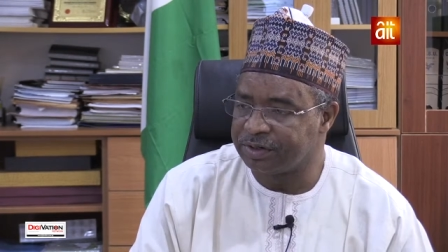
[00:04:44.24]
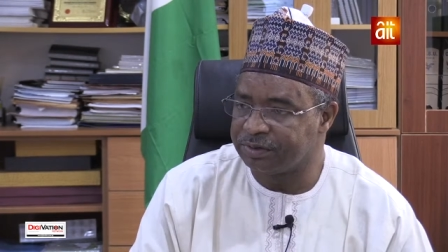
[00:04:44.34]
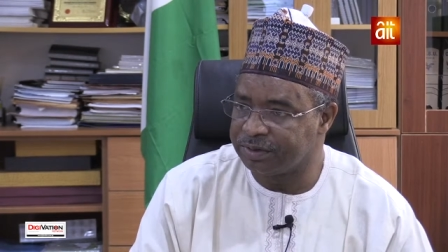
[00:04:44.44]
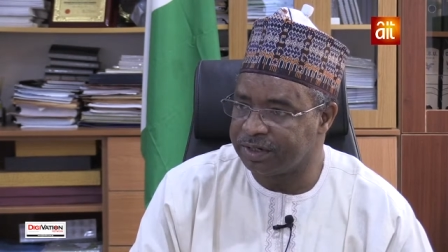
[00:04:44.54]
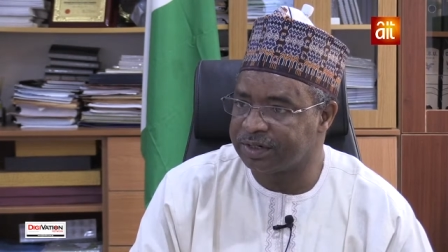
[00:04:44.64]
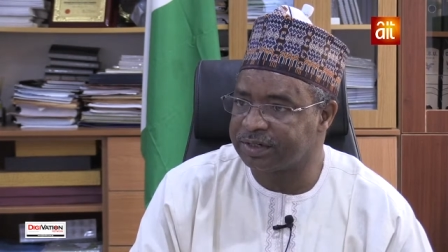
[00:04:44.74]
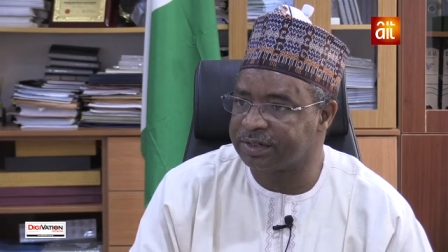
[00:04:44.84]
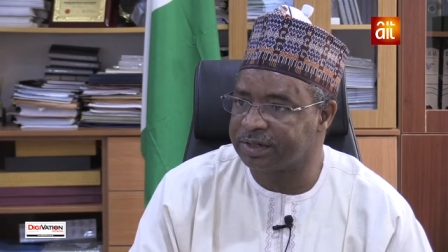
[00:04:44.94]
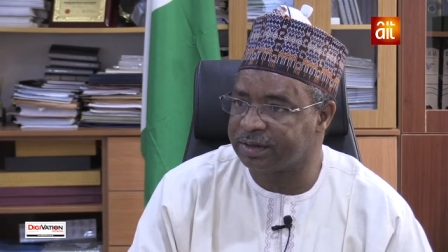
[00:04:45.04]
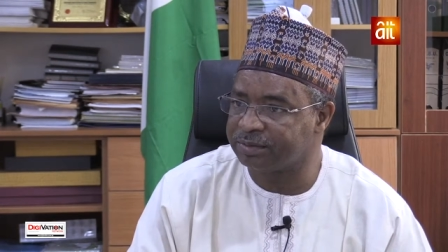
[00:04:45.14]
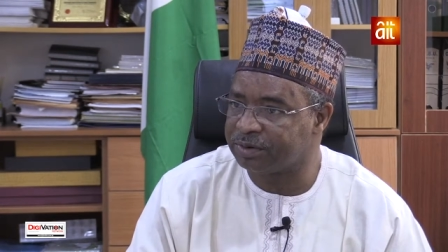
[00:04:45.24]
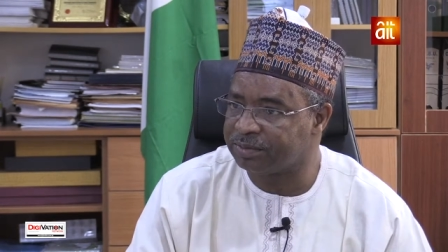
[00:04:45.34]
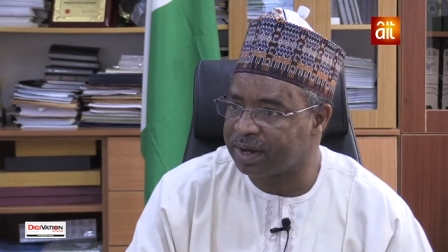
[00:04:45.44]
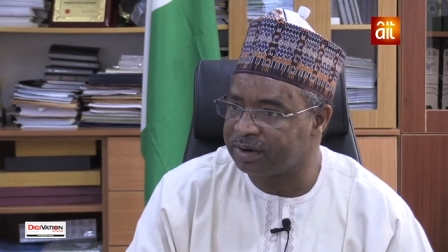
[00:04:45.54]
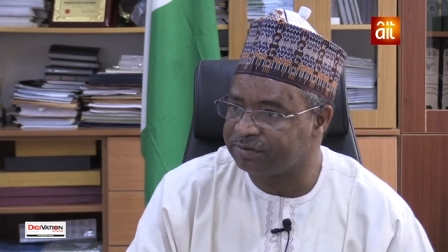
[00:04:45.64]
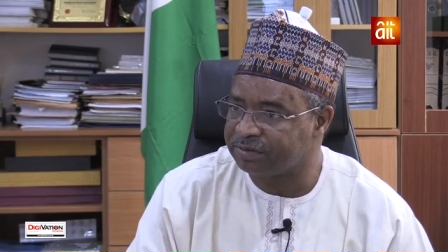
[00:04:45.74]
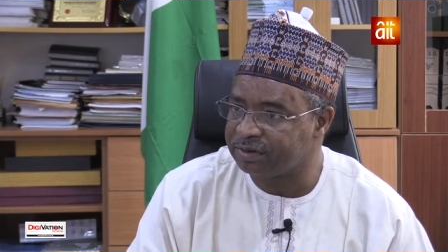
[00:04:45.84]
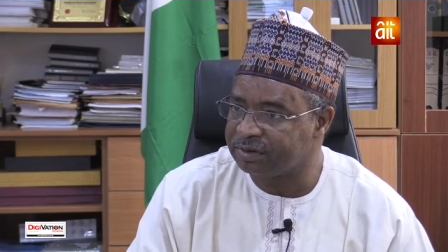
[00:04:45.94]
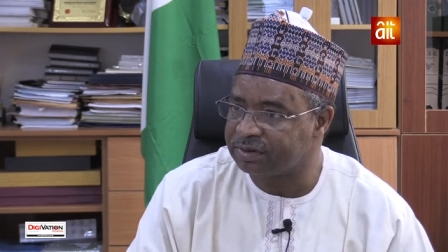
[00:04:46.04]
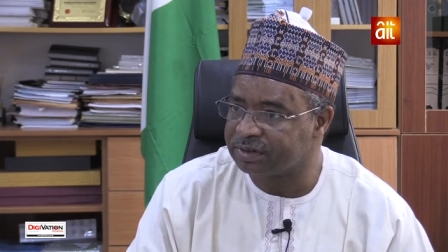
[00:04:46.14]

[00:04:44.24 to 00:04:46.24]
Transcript: you need a mobile phone,